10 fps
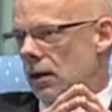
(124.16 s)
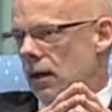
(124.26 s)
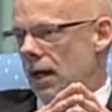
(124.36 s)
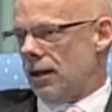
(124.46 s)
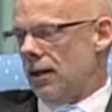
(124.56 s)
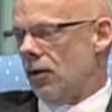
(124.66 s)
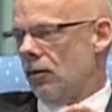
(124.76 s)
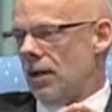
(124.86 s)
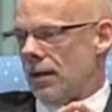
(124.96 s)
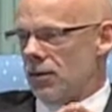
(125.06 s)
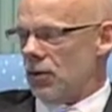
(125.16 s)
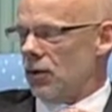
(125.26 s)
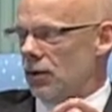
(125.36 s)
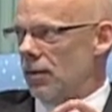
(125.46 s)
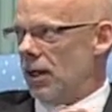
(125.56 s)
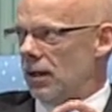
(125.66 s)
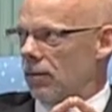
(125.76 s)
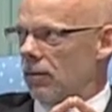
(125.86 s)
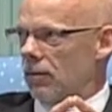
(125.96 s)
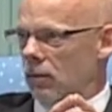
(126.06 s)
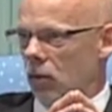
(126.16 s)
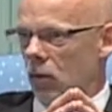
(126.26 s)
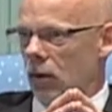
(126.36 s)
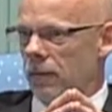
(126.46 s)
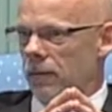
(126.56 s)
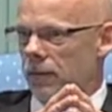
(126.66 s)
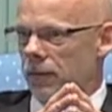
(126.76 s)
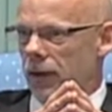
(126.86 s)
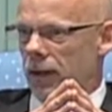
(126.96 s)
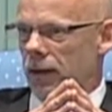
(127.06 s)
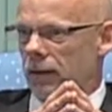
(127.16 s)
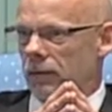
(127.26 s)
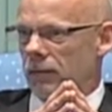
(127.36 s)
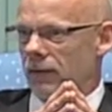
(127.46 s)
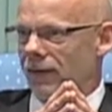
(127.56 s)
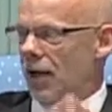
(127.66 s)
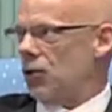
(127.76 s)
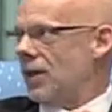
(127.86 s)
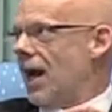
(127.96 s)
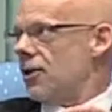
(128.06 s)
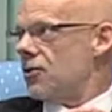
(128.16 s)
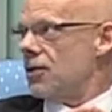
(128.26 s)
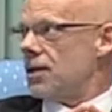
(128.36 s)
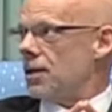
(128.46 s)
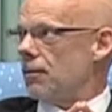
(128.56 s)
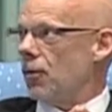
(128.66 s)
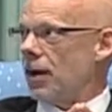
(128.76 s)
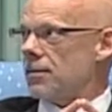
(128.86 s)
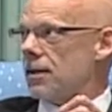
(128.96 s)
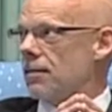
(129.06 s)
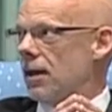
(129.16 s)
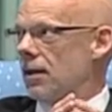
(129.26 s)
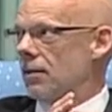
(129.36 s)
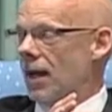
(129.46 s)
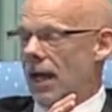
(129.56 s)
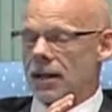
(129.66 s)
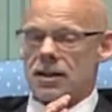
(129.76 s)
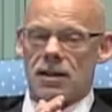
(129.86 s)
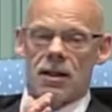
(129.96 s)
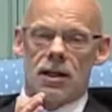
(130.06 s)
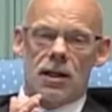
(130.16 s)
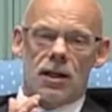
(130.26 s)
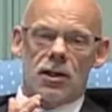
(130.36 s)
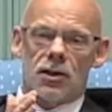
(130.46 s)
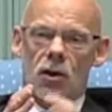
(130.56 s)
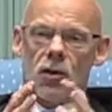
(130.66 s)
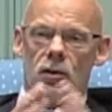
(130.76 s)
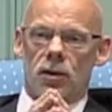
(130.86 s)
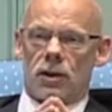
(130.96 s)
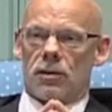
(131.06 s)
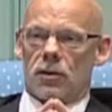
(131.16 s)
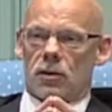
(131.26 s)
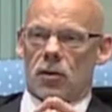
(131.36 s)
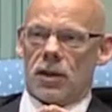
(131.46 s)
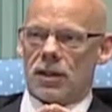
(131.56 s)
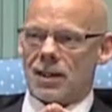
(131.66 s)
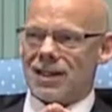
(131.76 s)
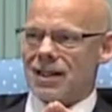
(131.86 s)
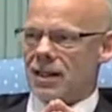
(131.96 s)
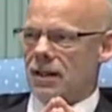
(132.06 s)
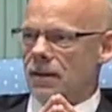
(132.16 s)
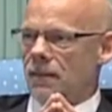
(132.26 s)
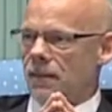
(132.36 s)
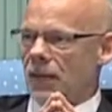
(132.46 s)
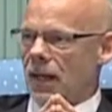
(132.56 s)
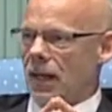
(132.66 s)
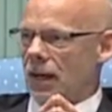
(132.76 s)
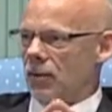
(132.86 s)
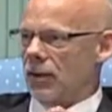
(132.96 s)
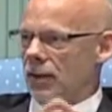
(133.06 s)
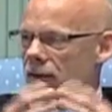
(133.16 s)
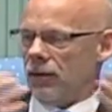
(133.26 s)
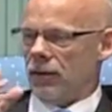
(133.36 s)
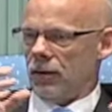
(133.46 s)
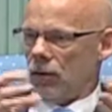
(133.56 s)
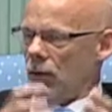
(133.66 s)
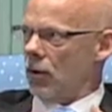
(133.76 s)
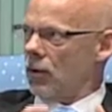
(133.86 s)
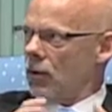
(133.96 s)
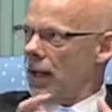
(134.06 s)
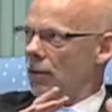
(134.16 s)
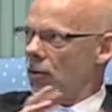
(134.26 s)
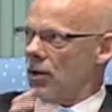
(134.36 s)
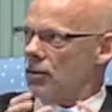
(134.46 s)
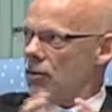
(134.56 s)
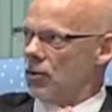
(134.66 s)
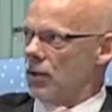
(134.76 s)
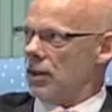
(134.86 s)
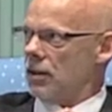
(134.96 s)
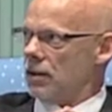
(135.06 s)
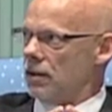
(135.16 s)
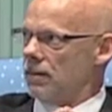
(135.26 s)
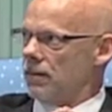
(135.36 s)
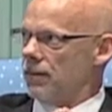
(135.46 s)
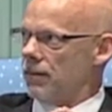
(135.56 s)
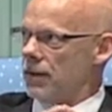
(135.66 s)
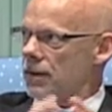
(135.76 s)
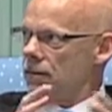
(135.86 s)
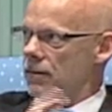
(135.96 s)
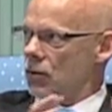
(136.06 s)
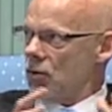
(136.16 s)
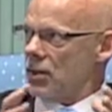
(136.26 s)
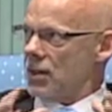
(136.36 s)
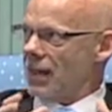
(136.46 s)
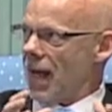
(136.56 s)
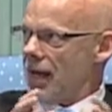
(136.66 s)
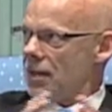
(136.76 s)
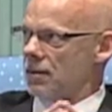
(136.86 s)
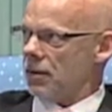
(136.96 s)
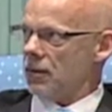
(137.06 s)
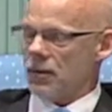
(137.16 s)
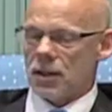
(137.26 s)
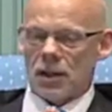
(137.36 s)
I think over time is going to make them more value conscious than perhaps they've been in the past. So you're going to see, I believe, greater collaboration between surgeons and hospitals,